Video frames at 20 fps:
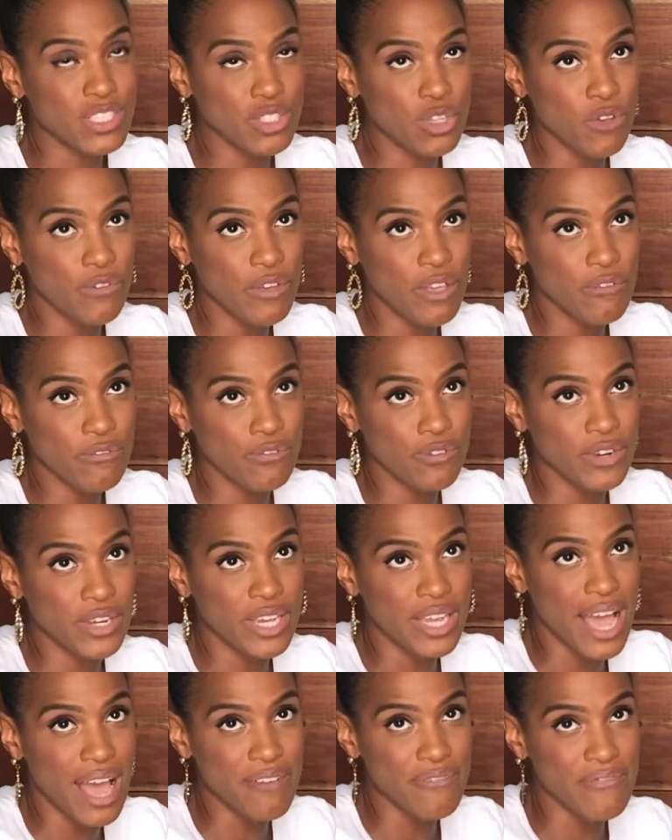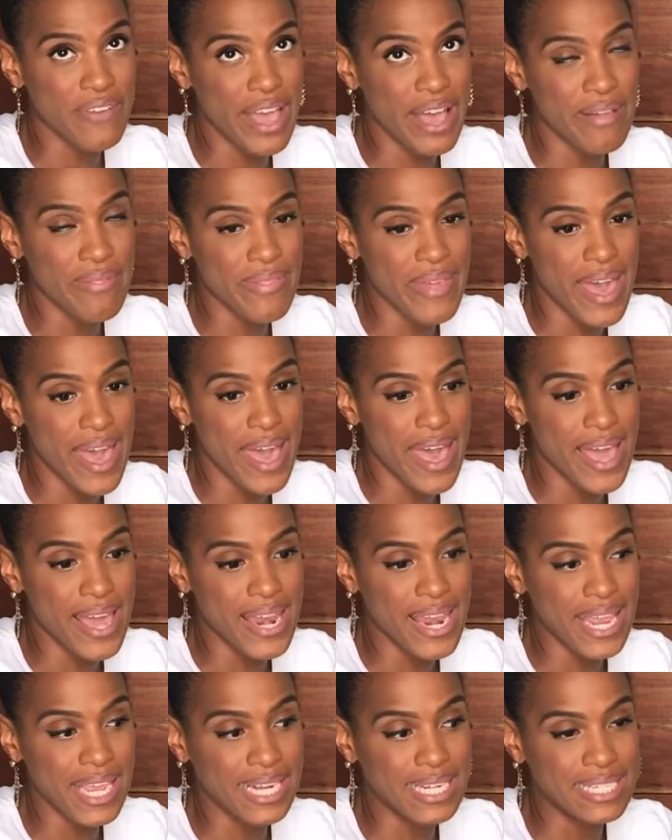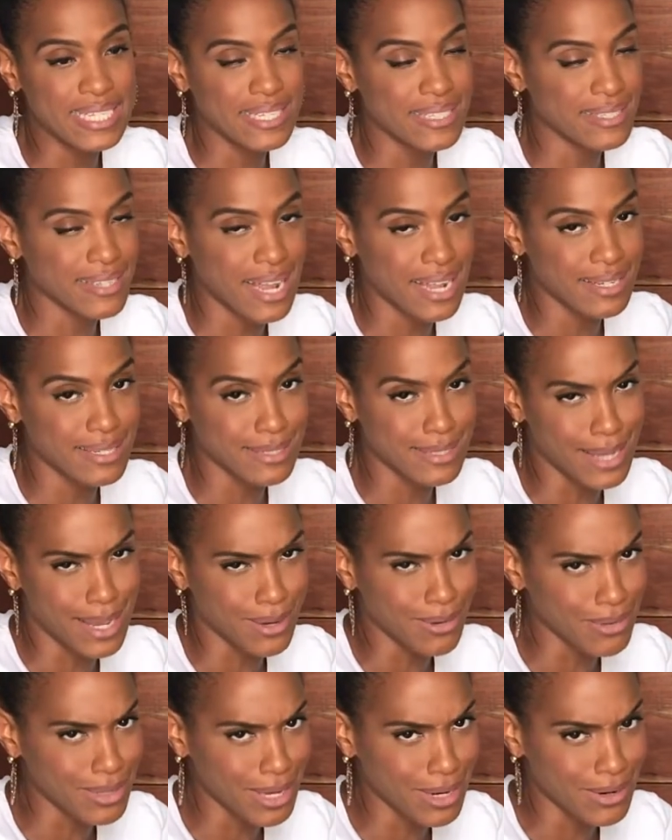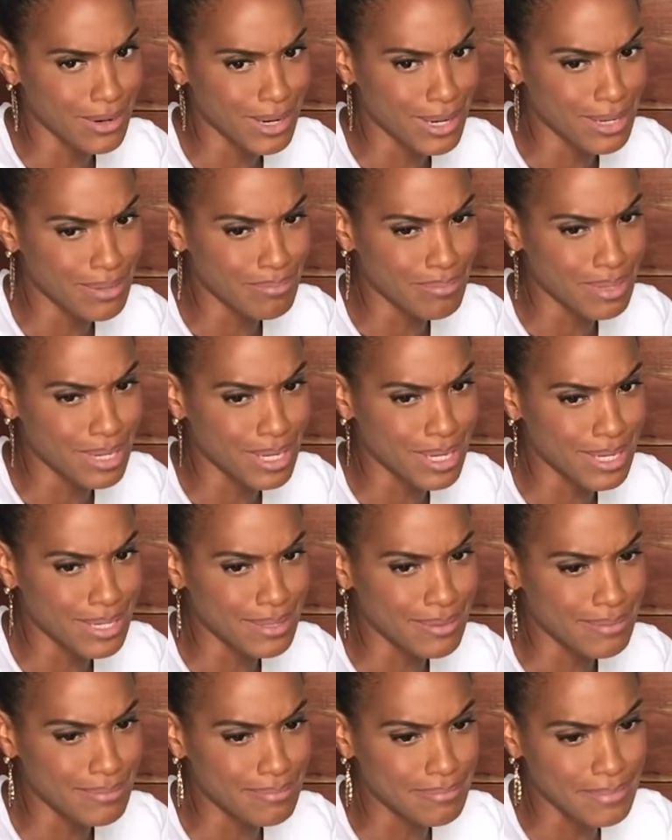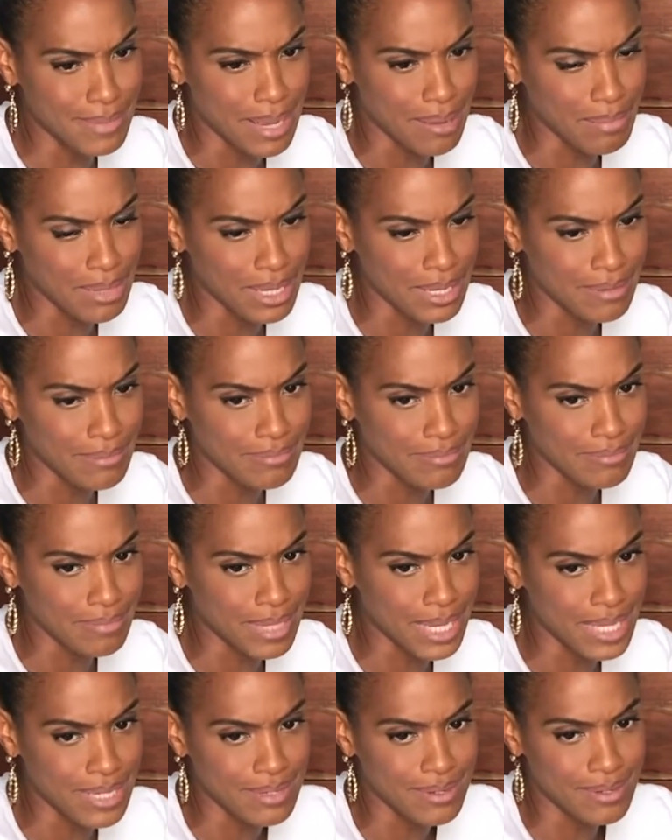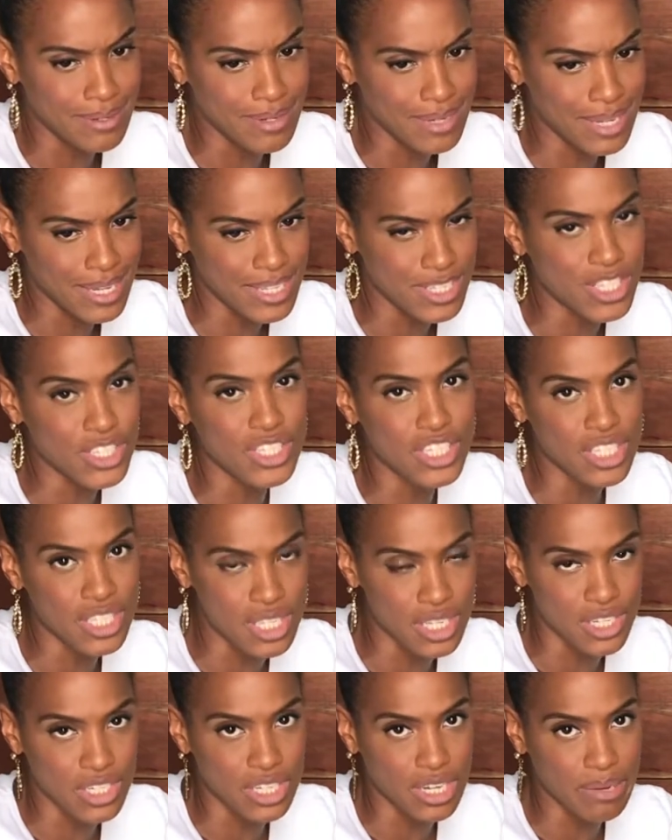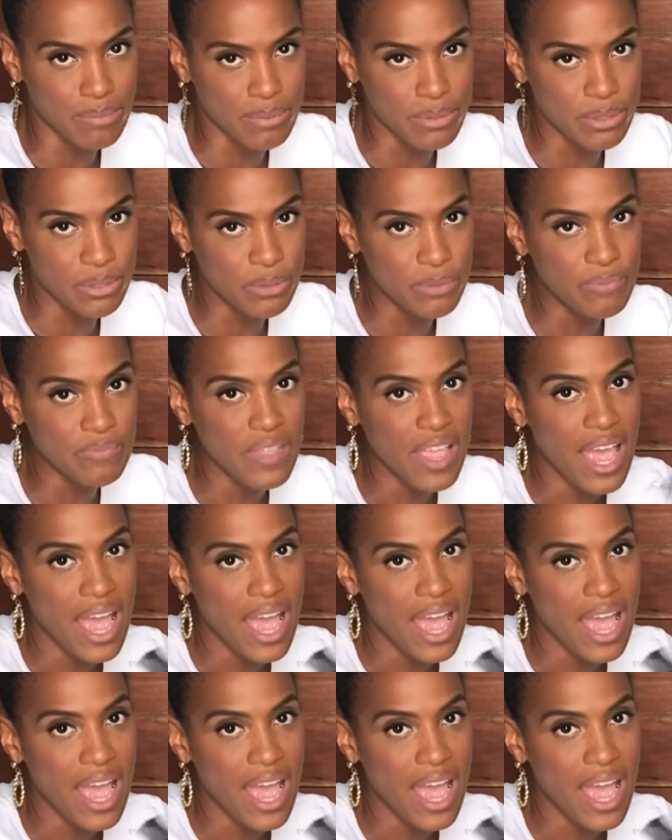sulfate-free. I found that it does not detangle that great, but I mean, it is a decent shampoo.